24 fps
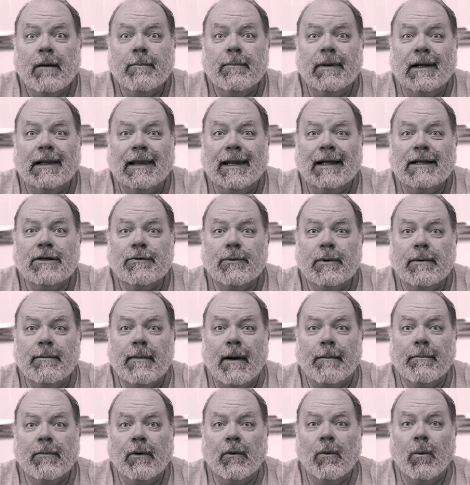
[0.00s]
But let's
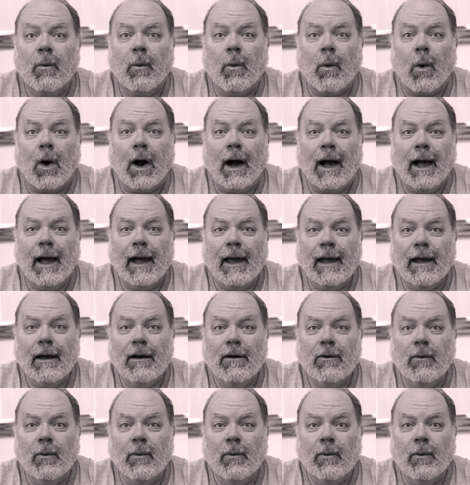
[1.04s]
remember why